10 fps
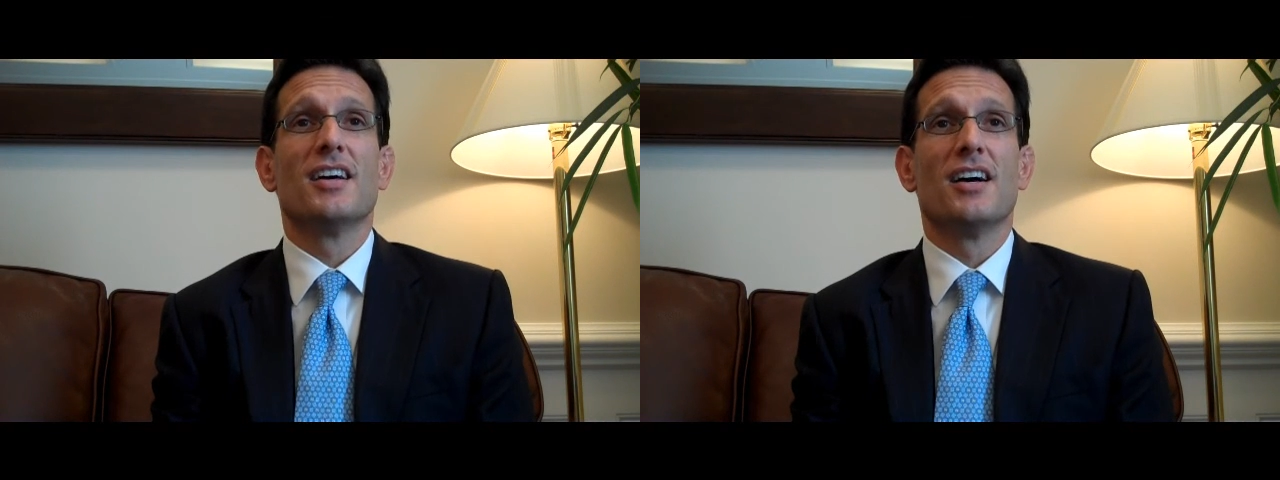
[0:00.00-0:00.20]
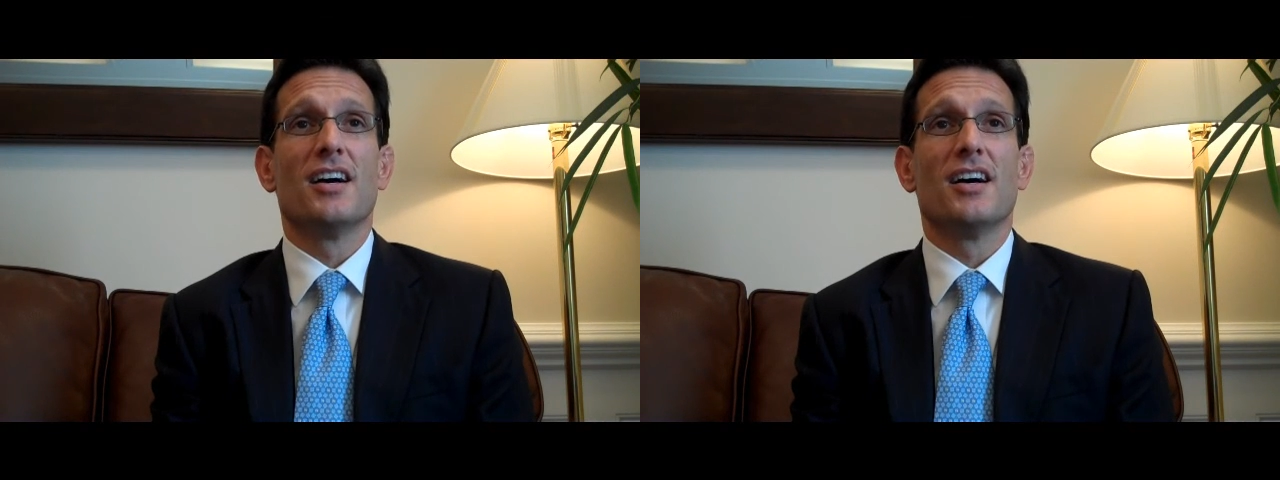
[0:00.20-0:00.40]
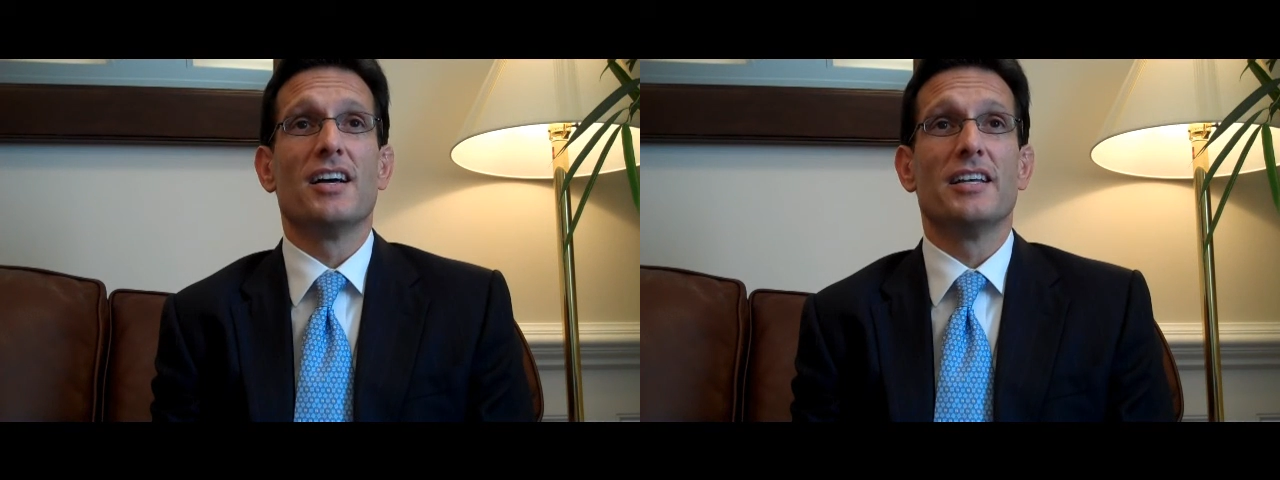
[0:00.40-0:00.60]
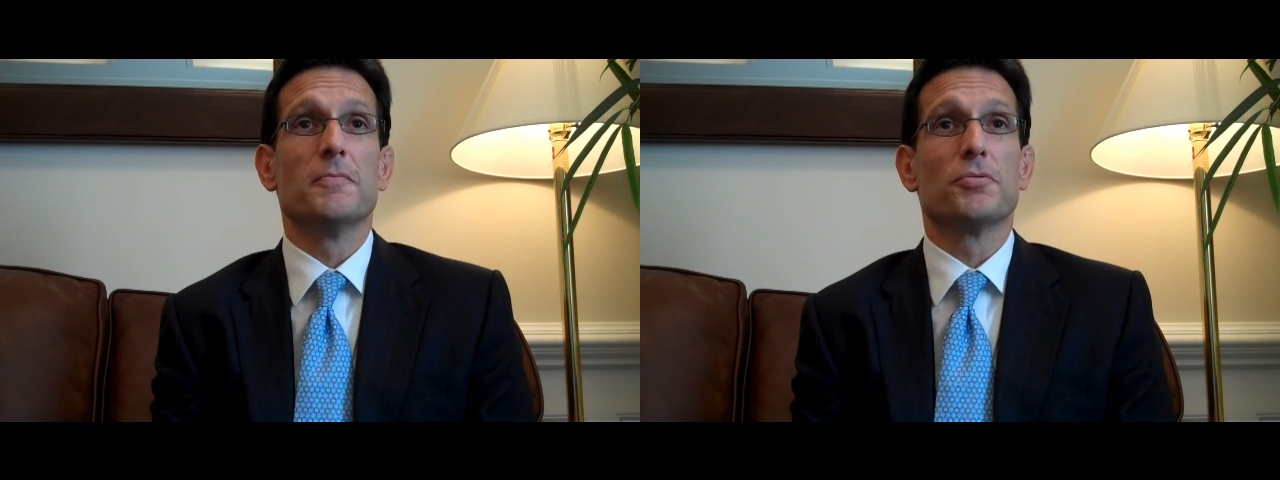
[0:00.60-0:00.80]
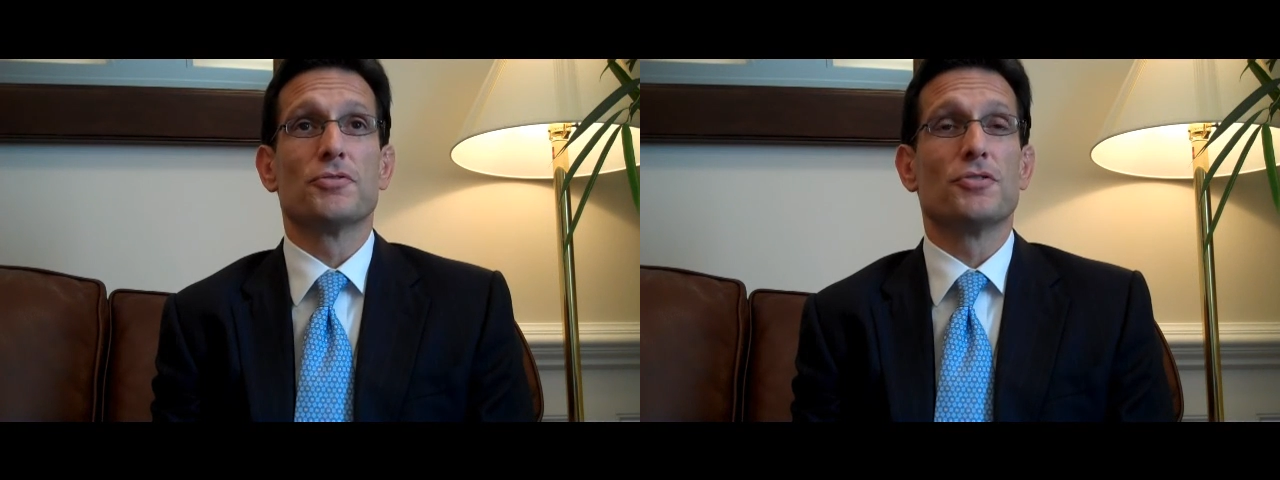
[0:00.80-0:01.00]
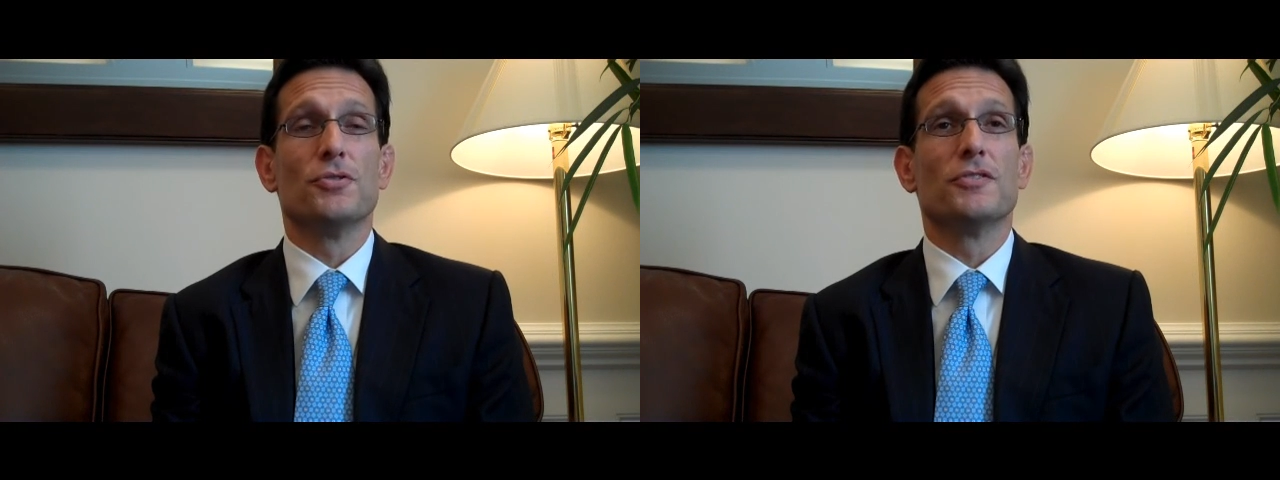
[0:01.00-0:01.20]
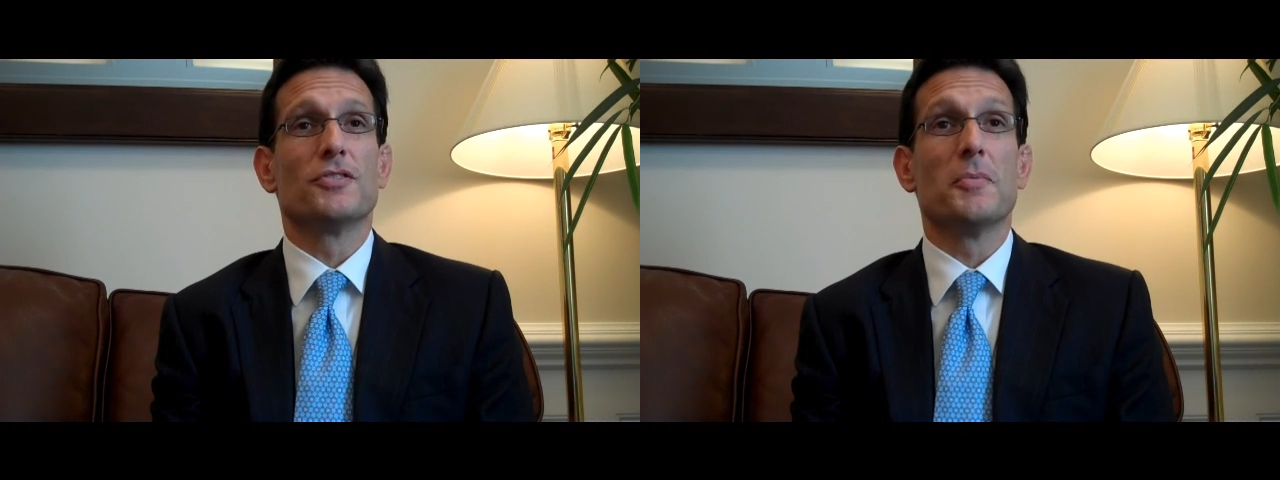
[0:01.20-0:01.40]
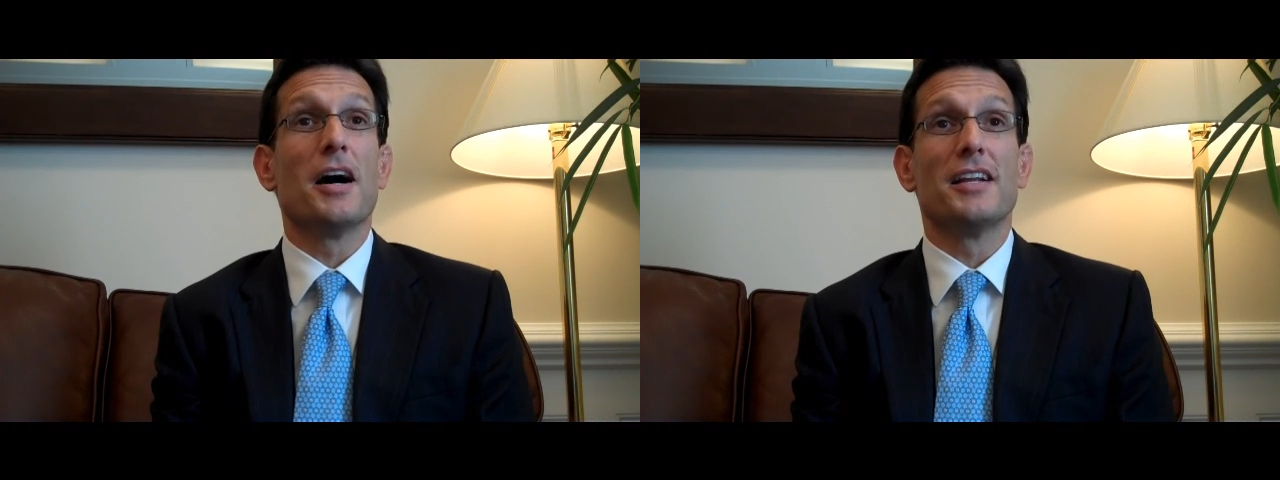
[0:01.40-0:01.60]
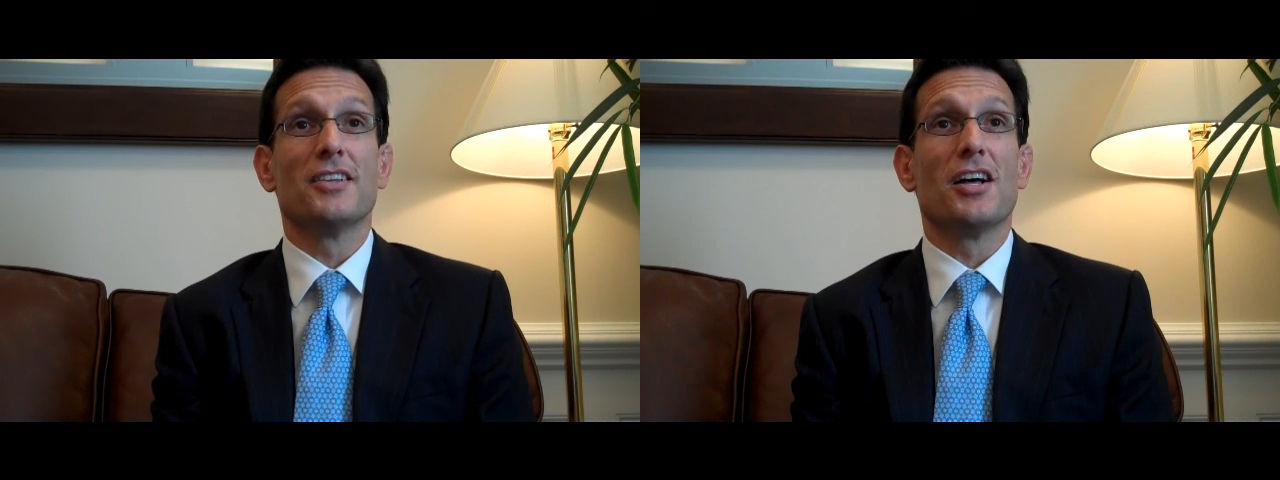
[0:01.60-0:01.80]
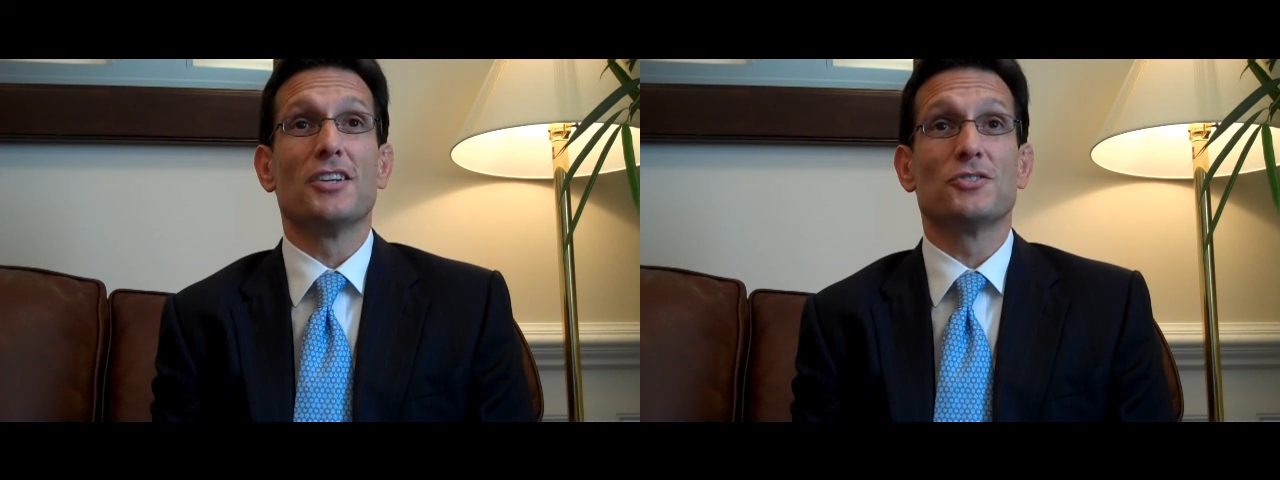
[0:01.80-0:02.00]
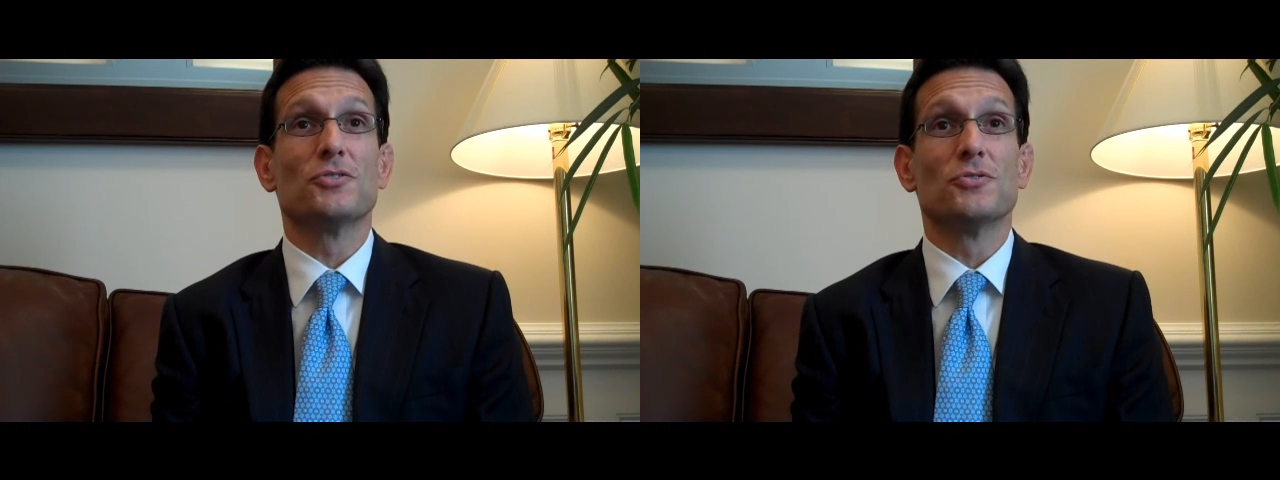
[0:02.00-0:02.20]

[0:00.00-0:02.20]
uh, in pursuit of some ideological